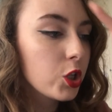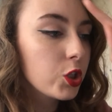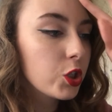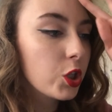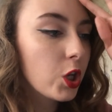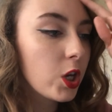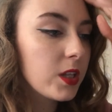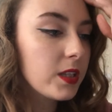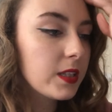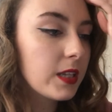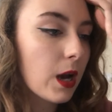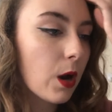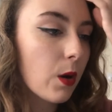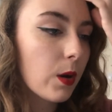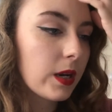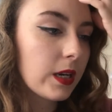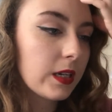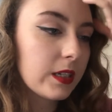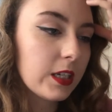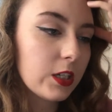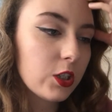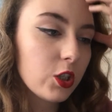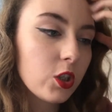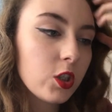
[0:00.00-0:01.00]
Turns out, in
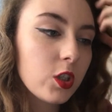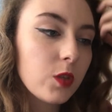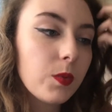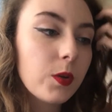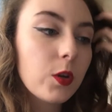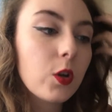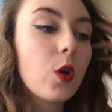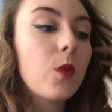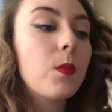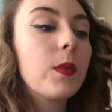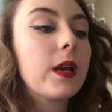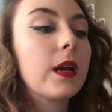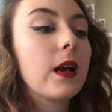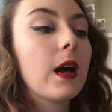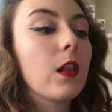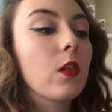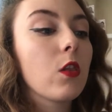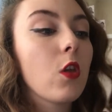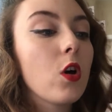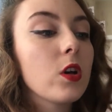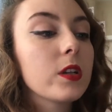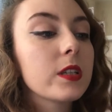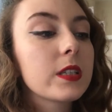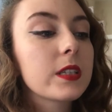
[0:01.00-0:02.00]
addition to becoming a
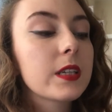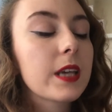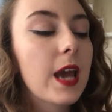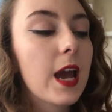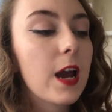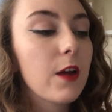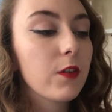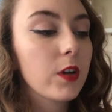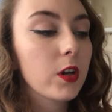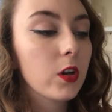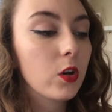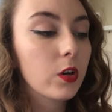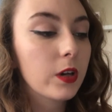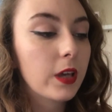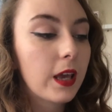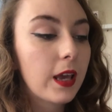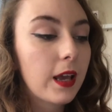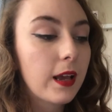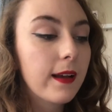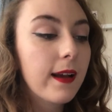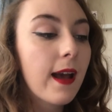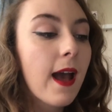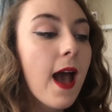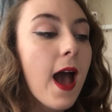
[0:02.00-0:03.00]
lot scarier
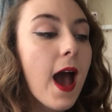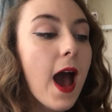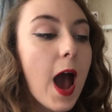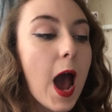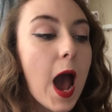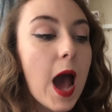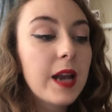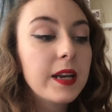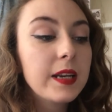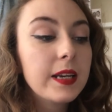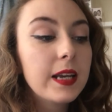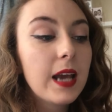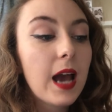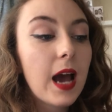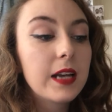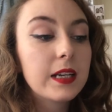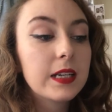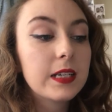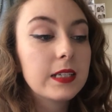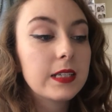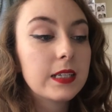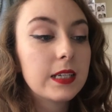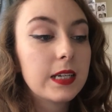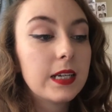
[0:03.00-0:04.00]
looking, Andy had
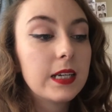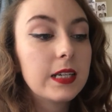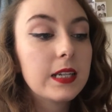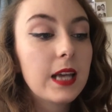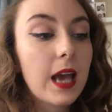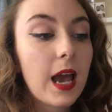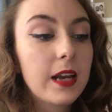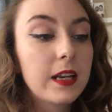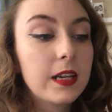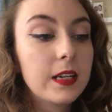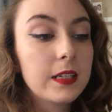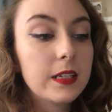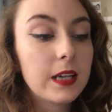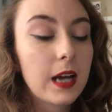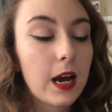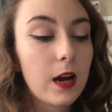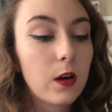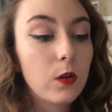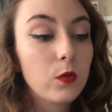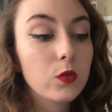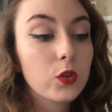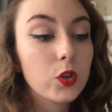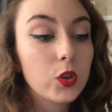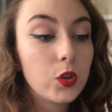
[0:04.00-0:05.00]
indeed heading
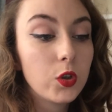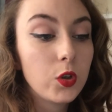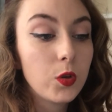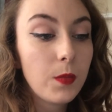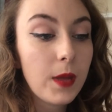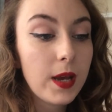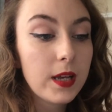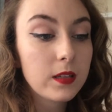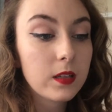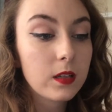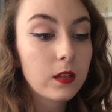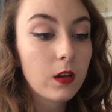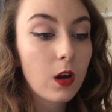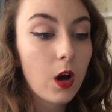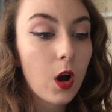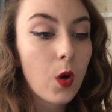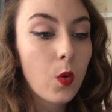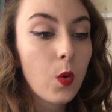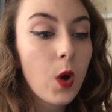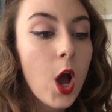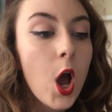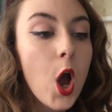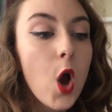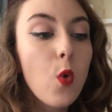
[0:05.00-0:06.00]
down to New
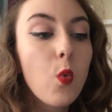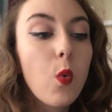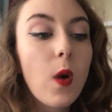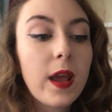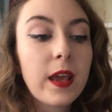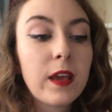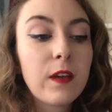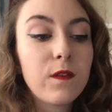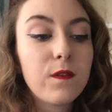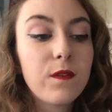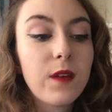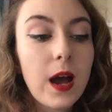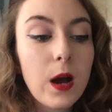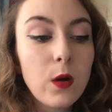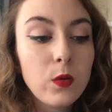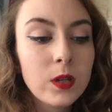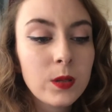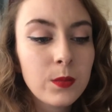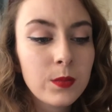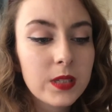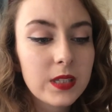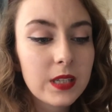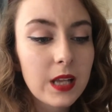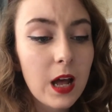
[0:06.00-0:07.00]
Mexico, where he found
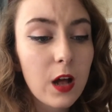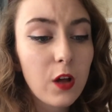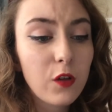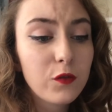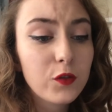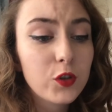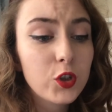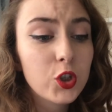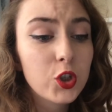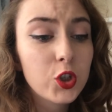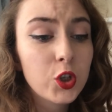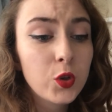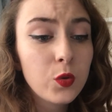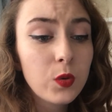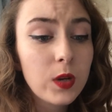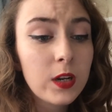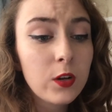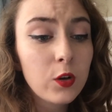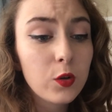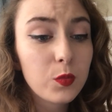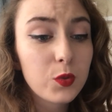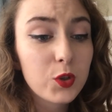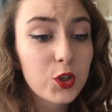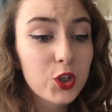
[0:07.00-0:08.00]
himself
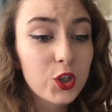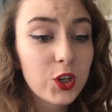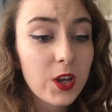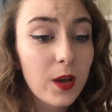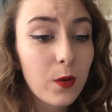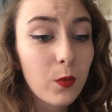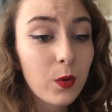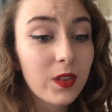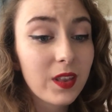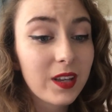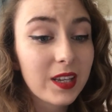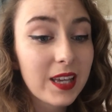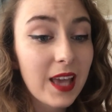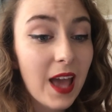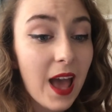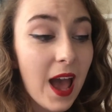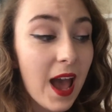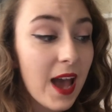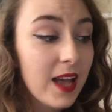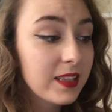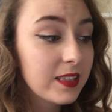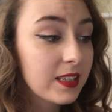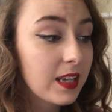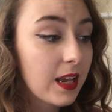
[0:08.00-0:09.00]
shooting up shit with a
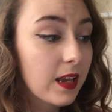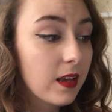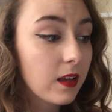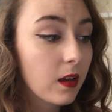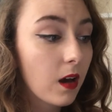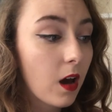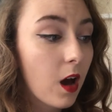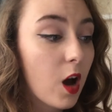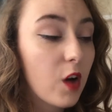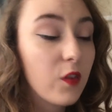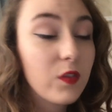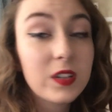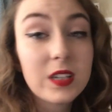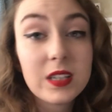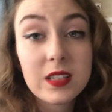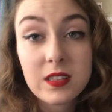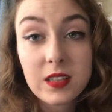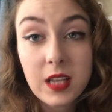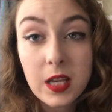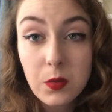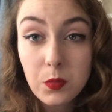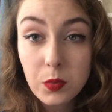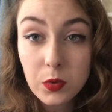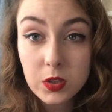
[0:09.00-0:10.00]
caretaker of a
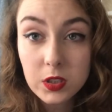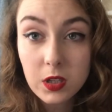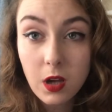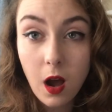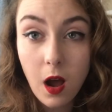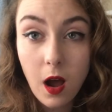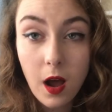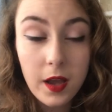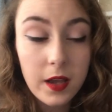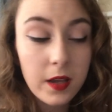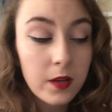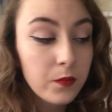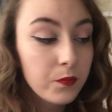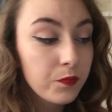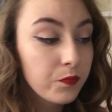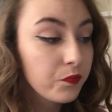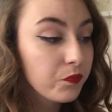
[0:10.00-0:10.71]
disabled guy.